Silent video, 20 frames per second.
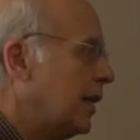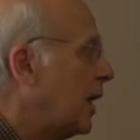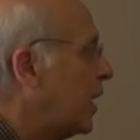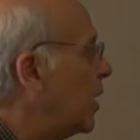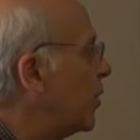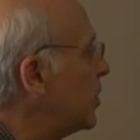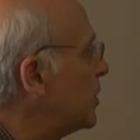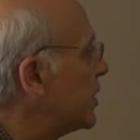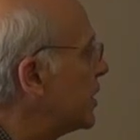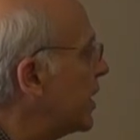
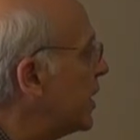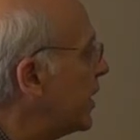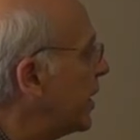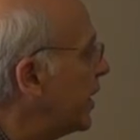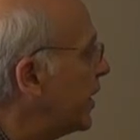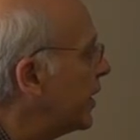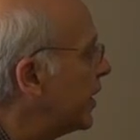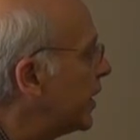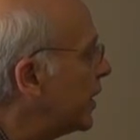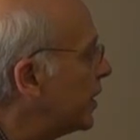I was at
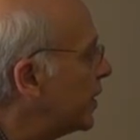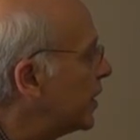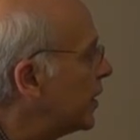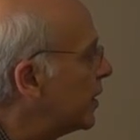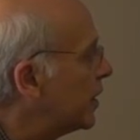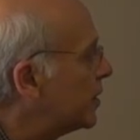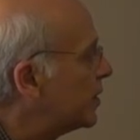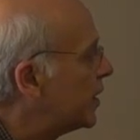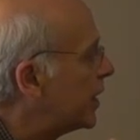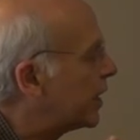a,
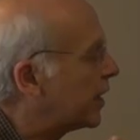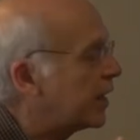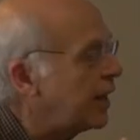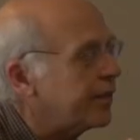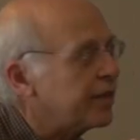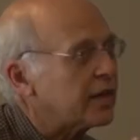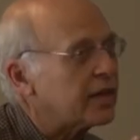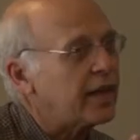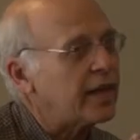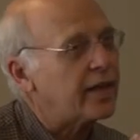uh, a
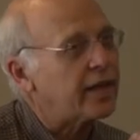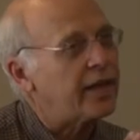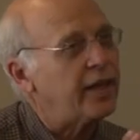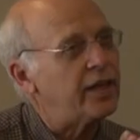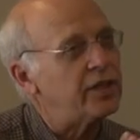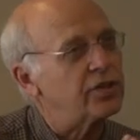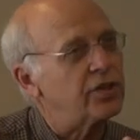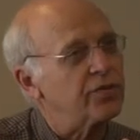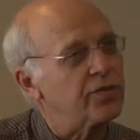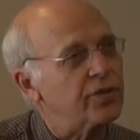dedica- the
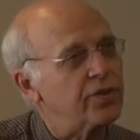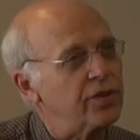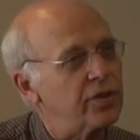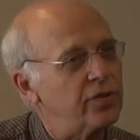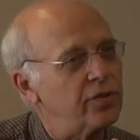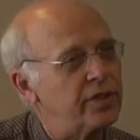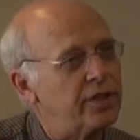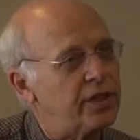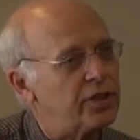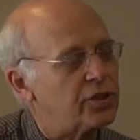dedication for the
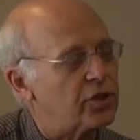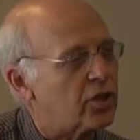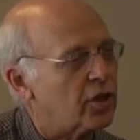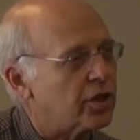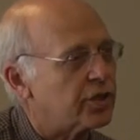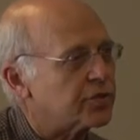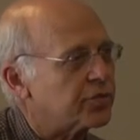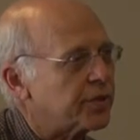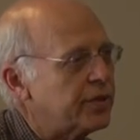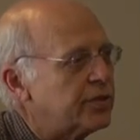new Digital
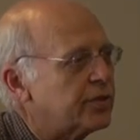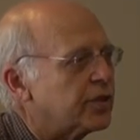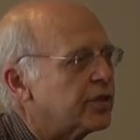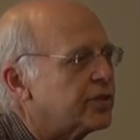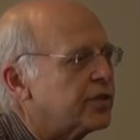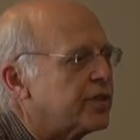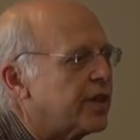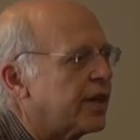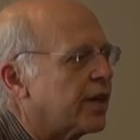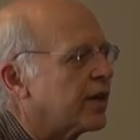Arts
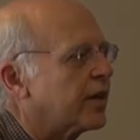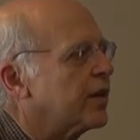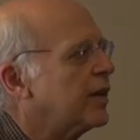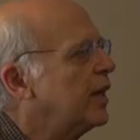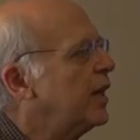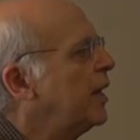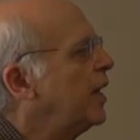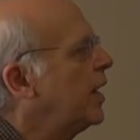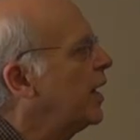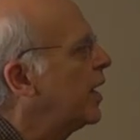Research Center.
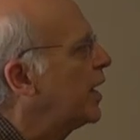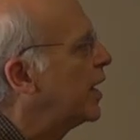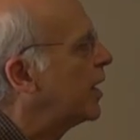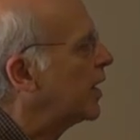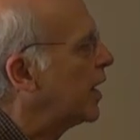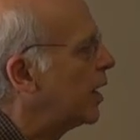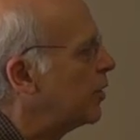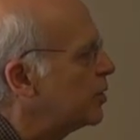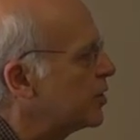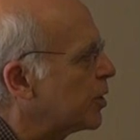
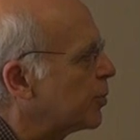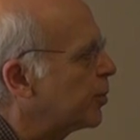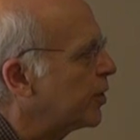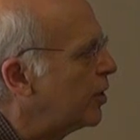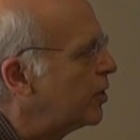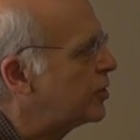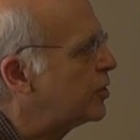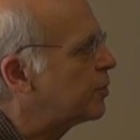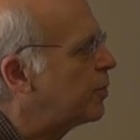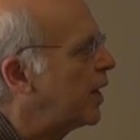And I was
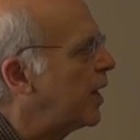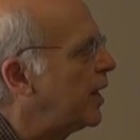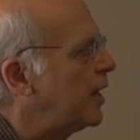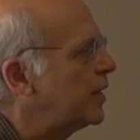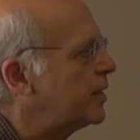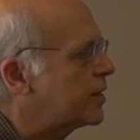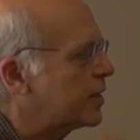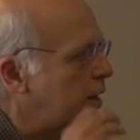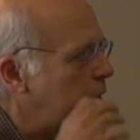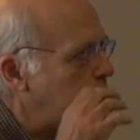approached
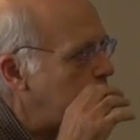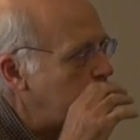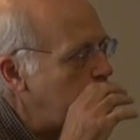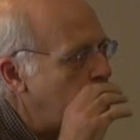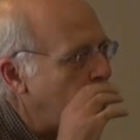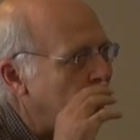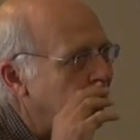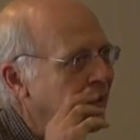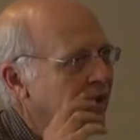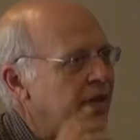by someone
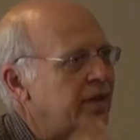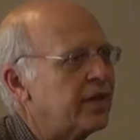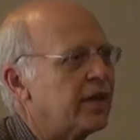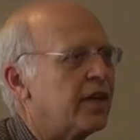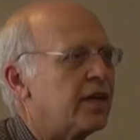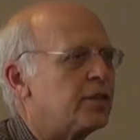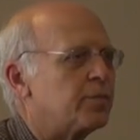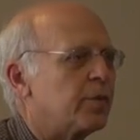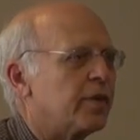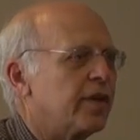who I
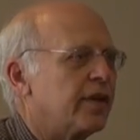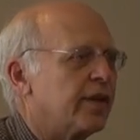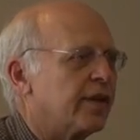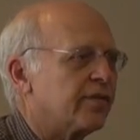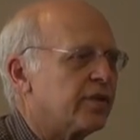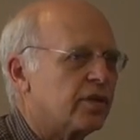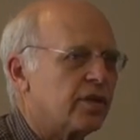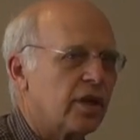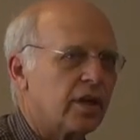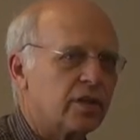recognized but had
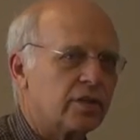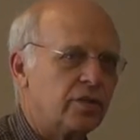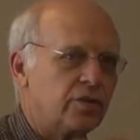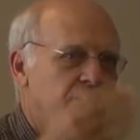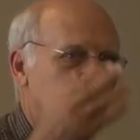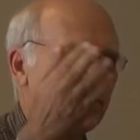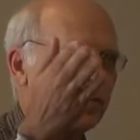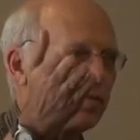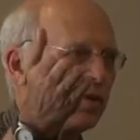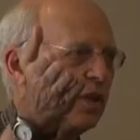never talked to,
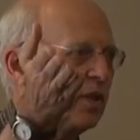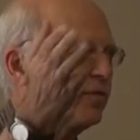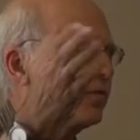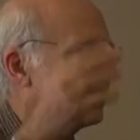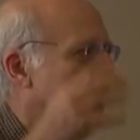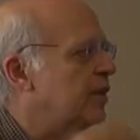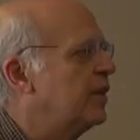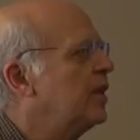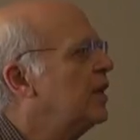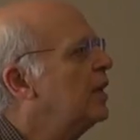Jim
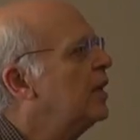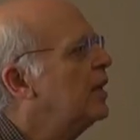Clifford.